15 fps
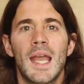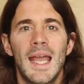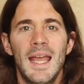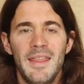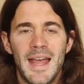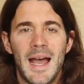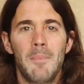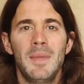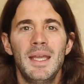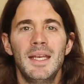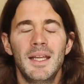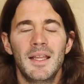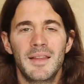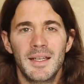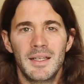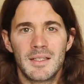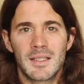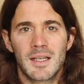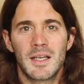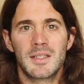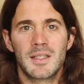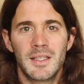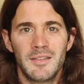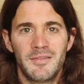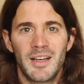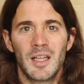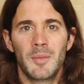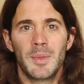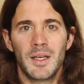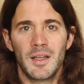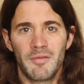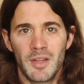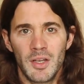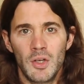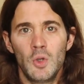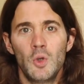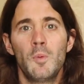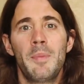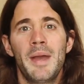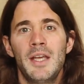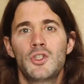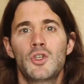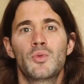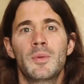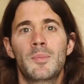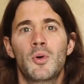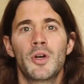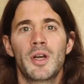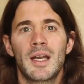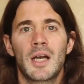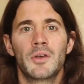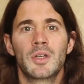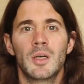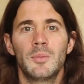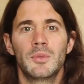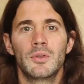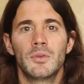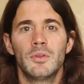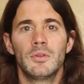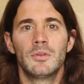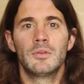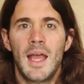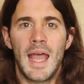In that meeting, they discussed the development of the new patient-reported outcome tool.